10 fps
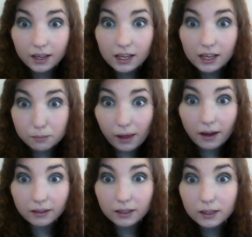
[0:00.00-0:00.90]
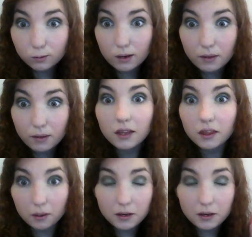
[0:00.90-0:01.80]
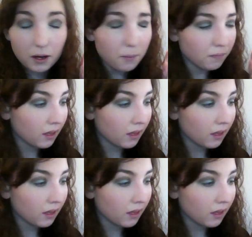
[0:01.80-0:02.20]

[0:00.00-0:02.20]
It's black, it's creepy. There we go.